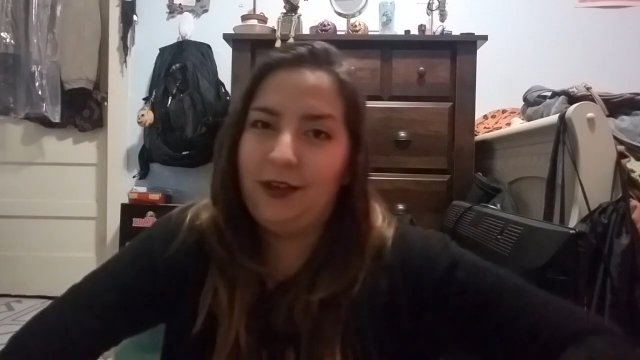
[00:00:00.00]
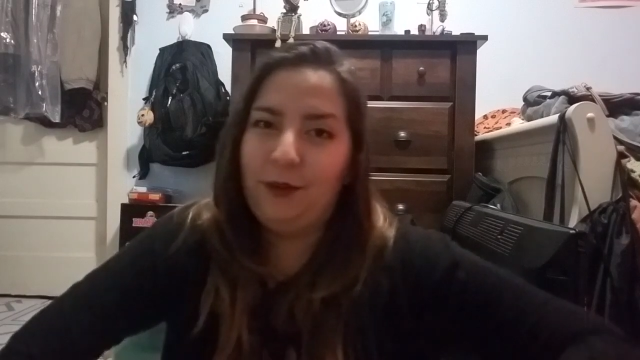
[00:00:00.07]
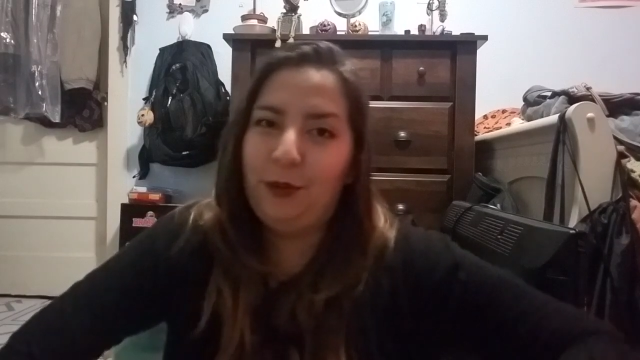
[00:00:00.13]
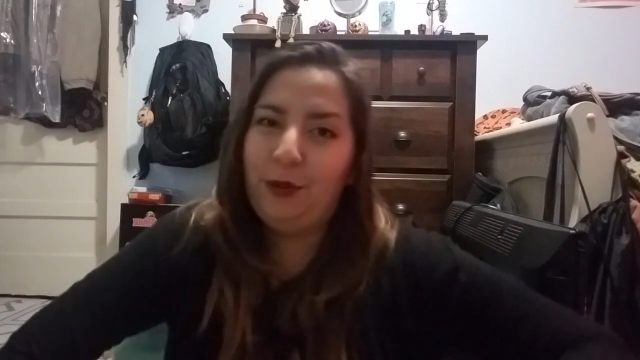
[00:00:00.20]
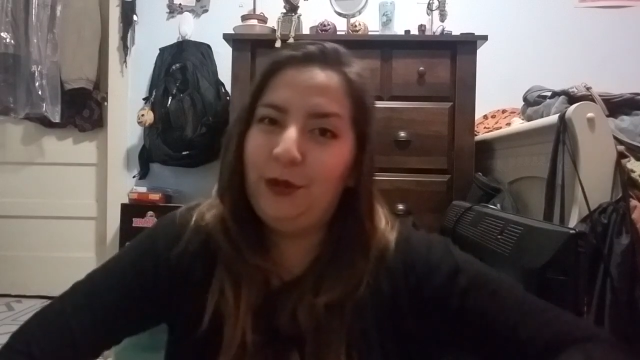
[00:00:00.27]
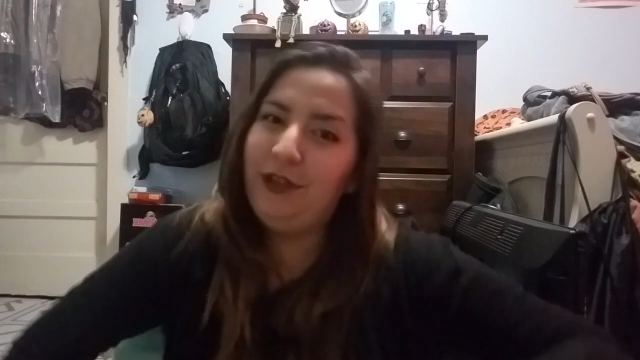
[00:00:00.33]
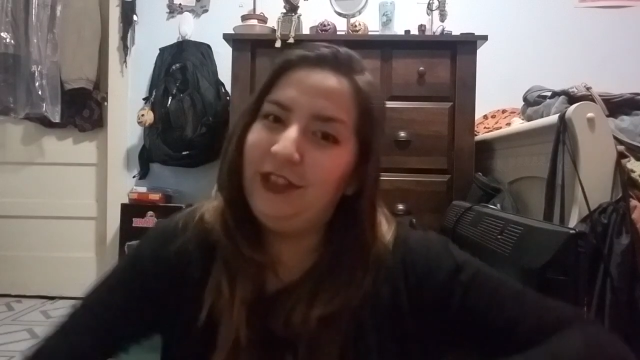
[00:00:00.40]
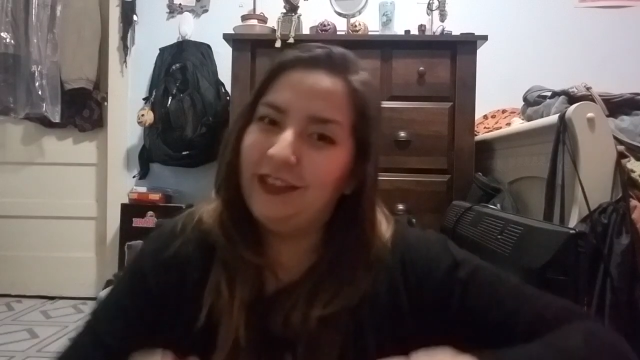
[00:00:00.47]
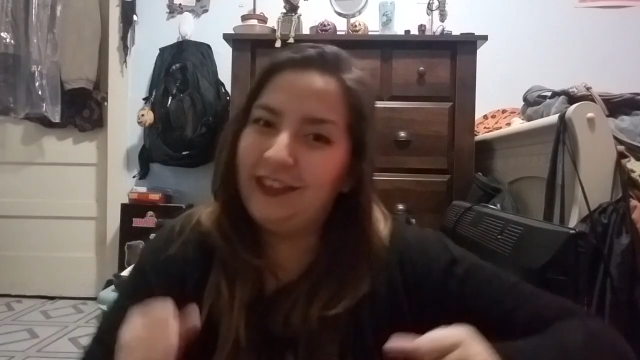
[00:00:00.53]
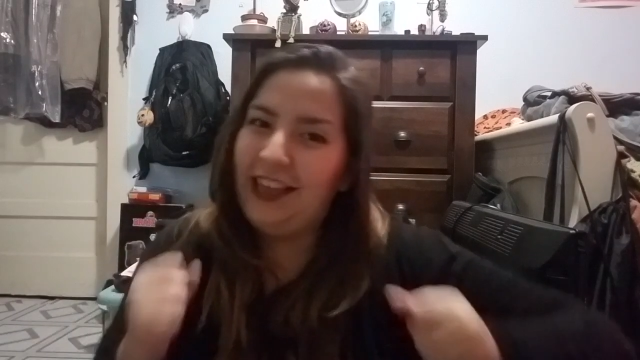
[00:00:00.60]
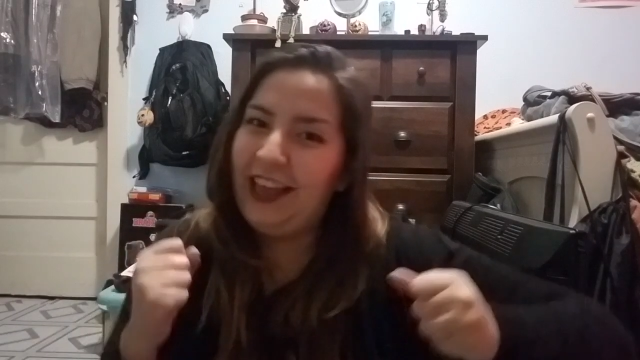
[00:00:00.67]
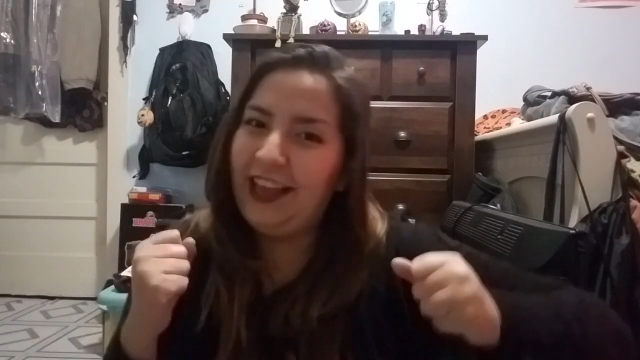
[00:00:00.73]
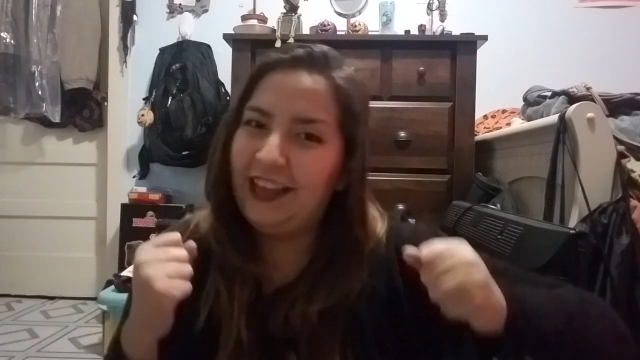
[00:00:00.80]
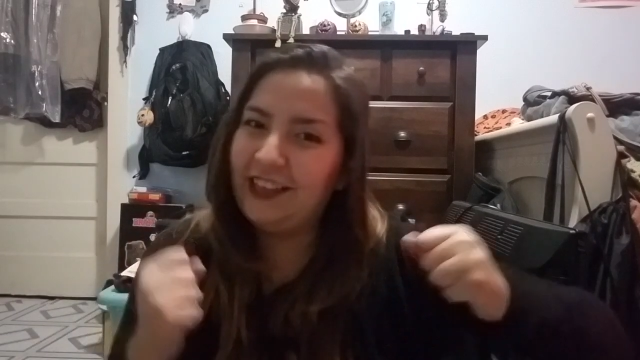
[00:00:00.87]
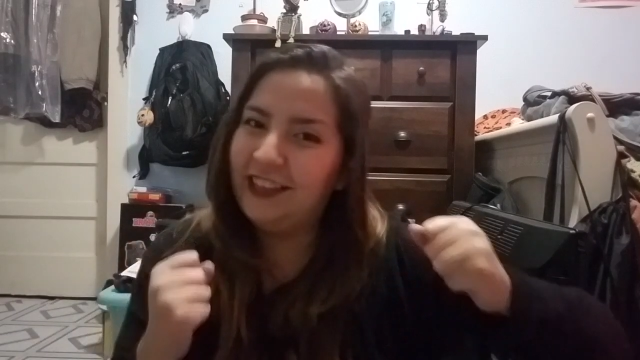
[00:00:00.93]
just
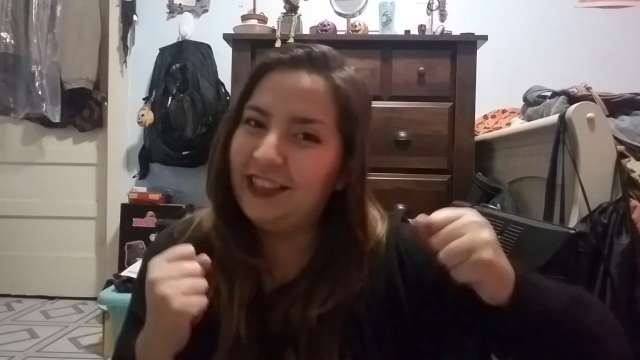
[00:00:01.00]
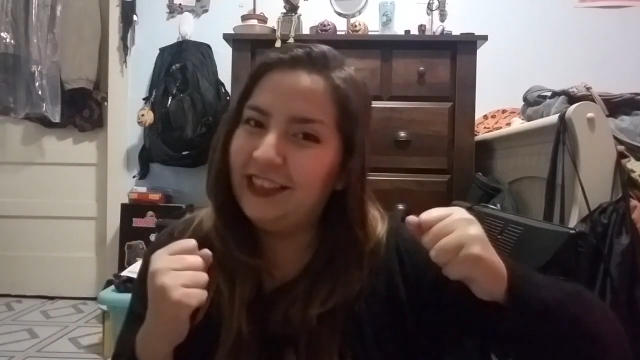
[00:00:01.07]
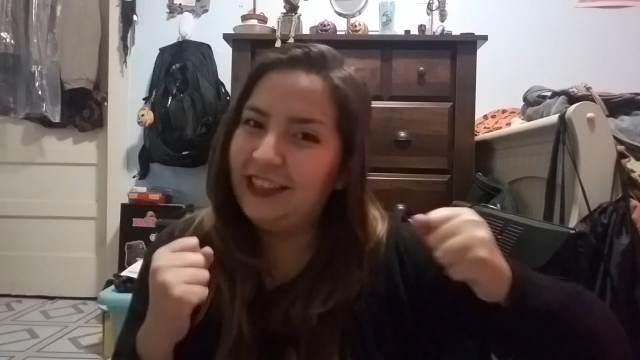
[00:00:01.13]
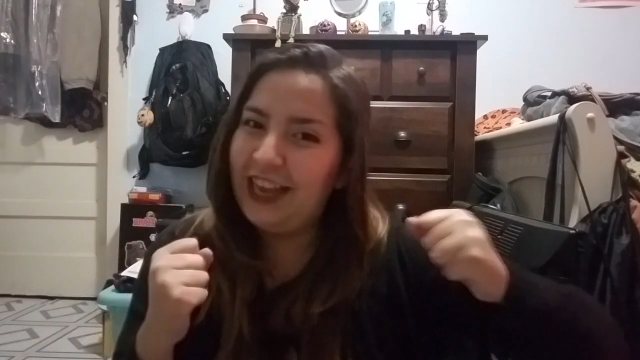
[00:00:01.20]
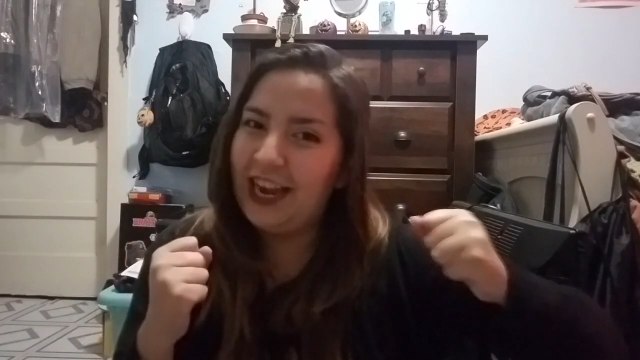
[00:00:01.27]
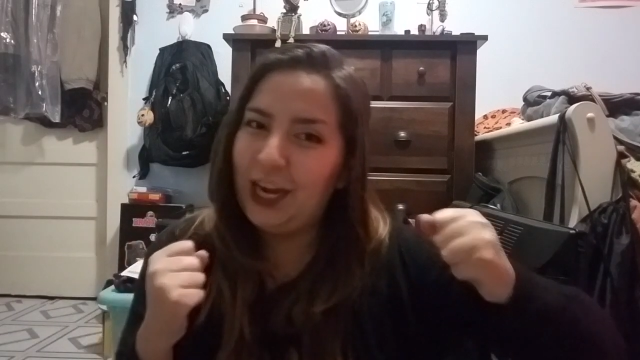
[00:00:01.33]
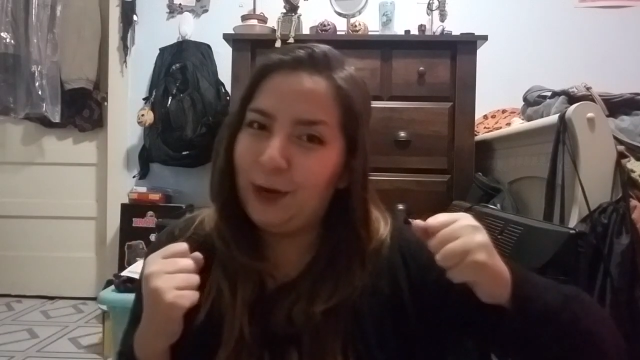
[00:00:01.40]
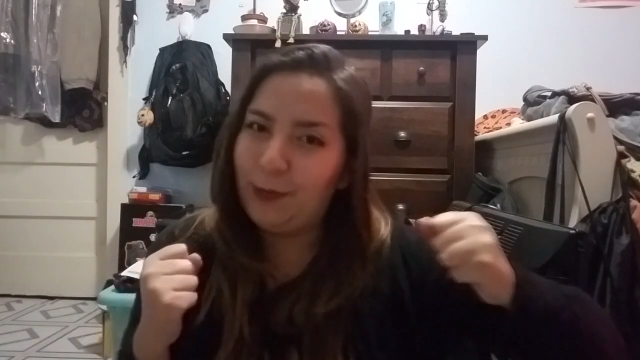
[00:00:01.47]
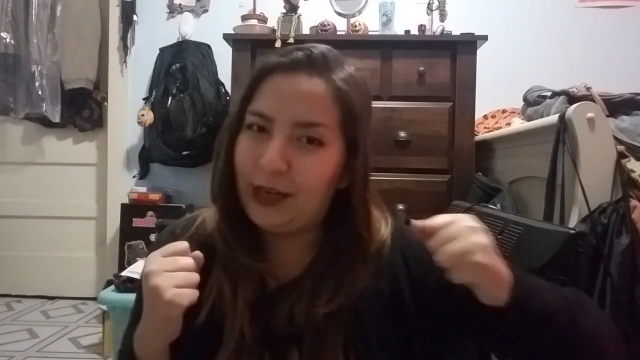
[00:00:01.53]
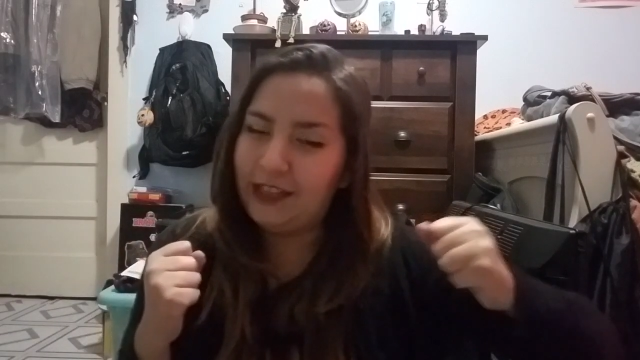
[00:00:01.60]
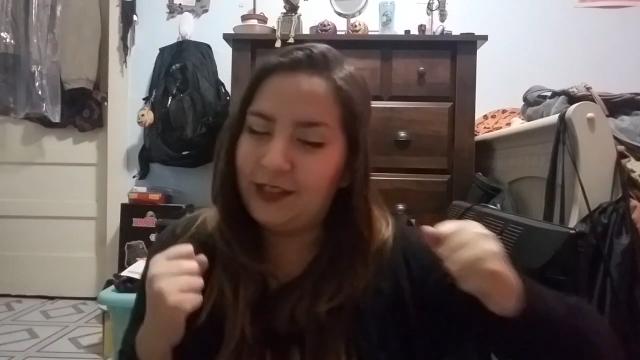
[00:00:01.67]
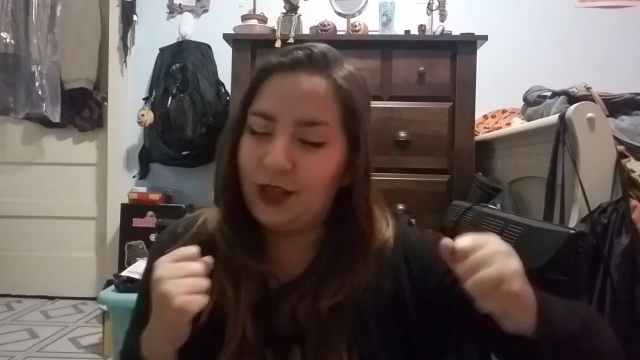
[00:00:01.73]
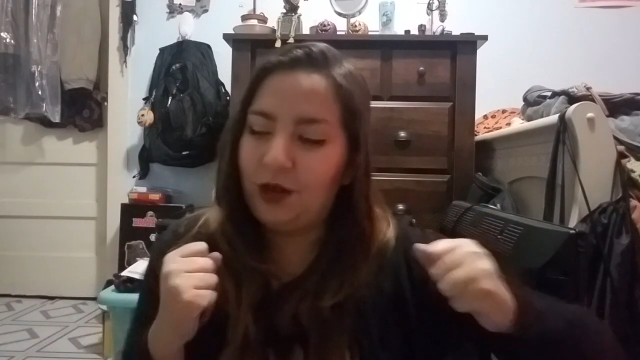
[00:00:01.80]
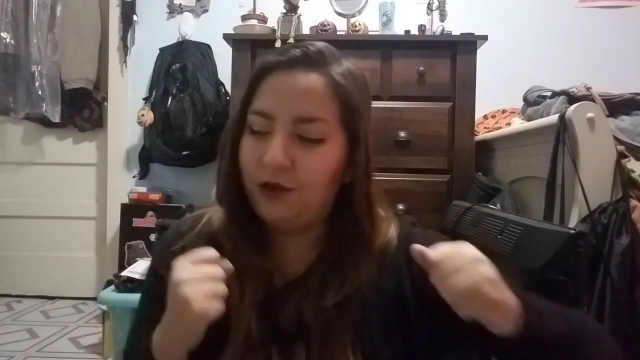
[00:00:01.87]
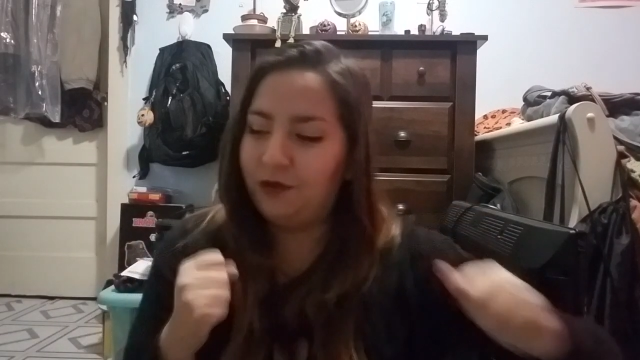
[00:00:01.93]
can't contain
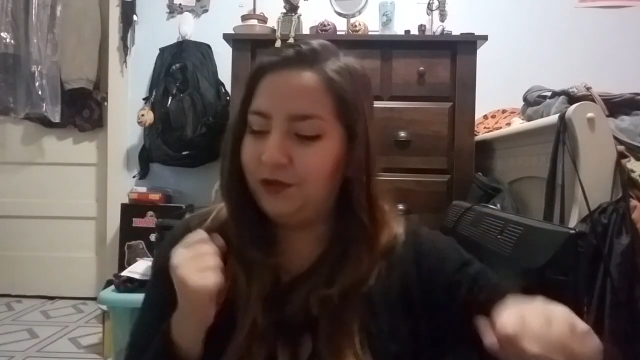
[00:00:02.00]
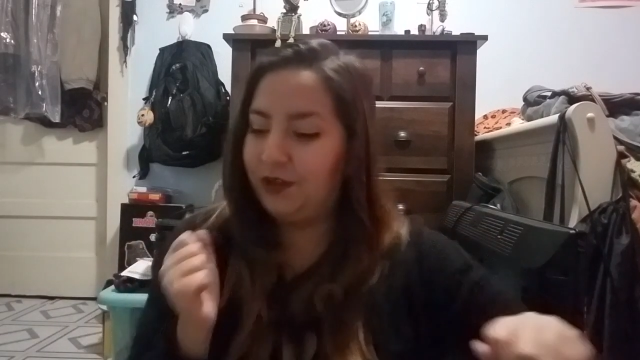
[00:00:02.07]
myself.